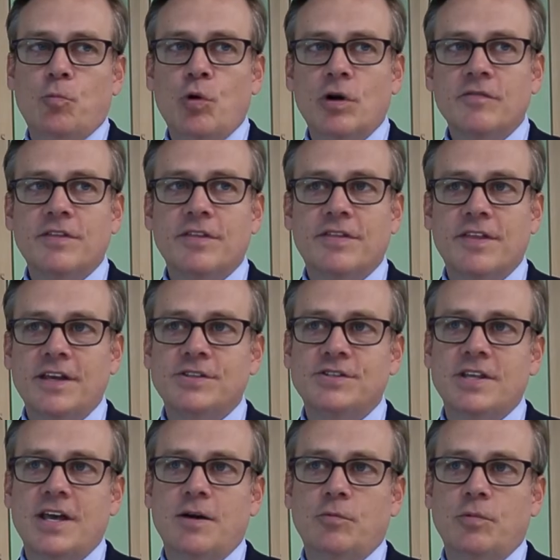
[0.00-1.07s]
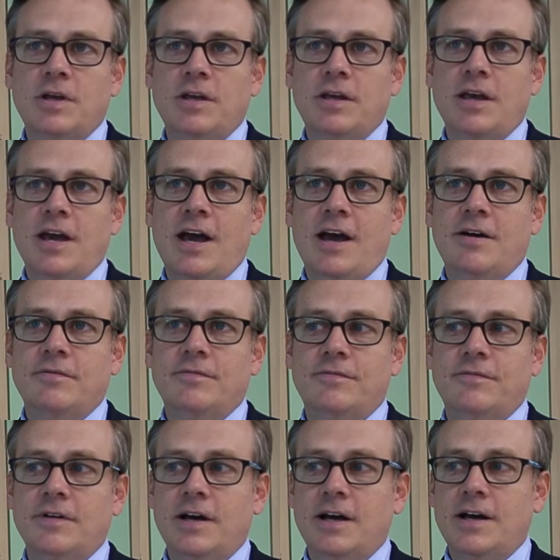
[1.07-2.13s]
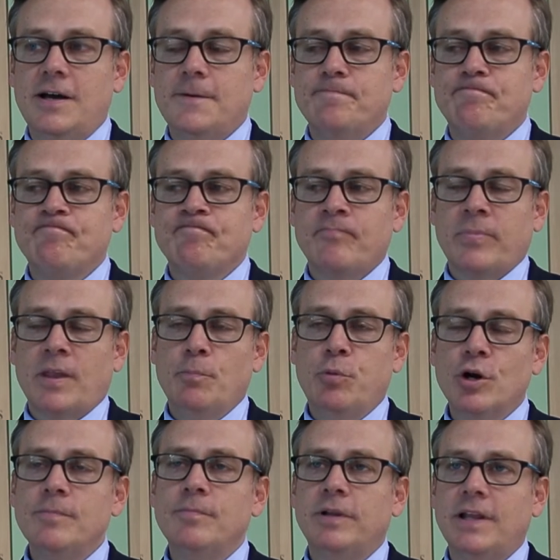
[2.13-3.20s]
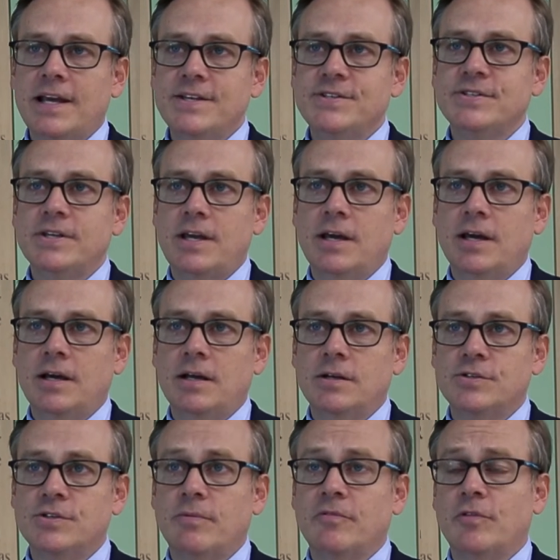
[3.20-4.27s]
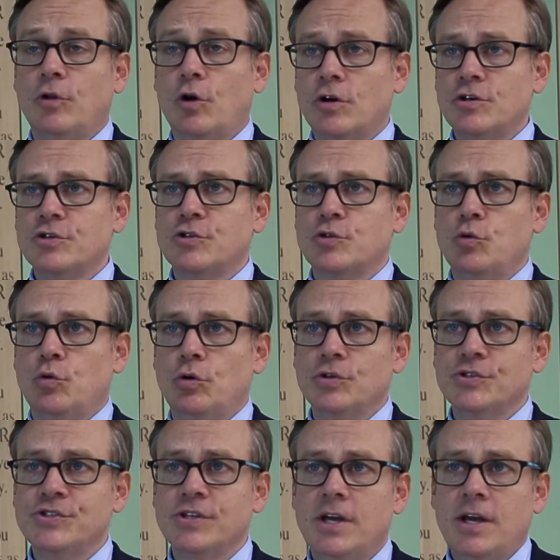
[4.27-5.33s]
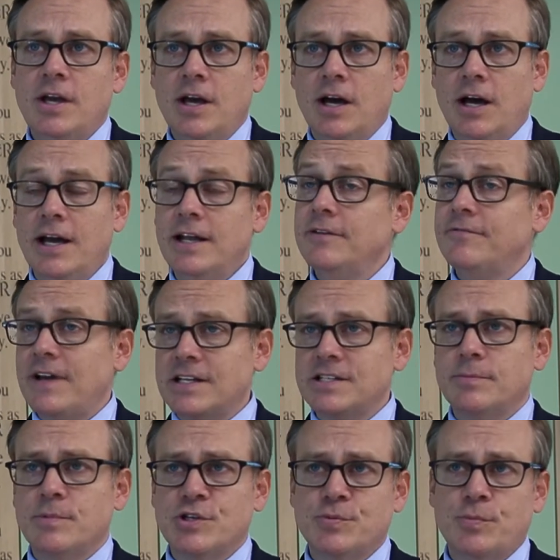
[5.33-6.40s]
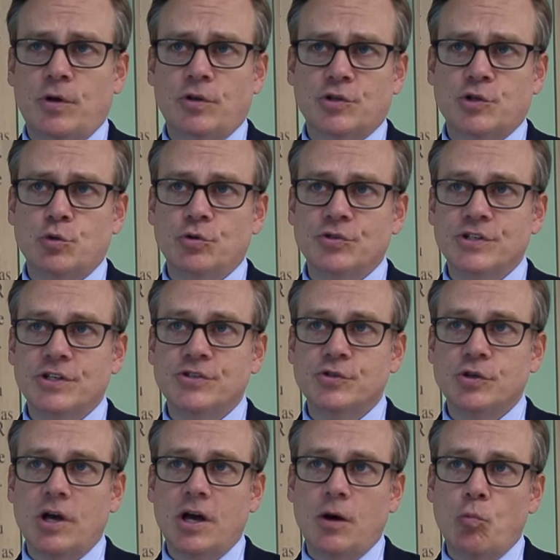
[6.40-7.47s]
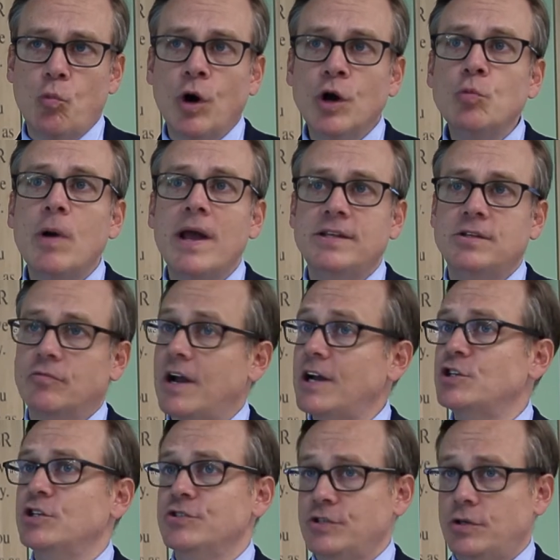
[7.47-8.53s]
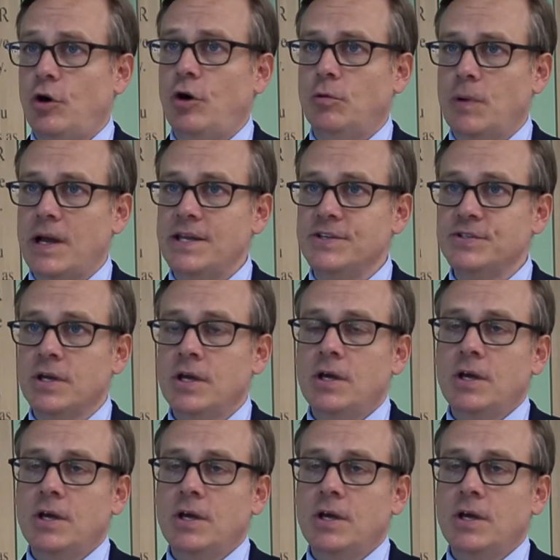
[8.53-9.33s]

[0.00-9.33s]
One of the things that we have put in place in some of the larger schools, and in fact some of the smaller schools, is one-way directions in hallways.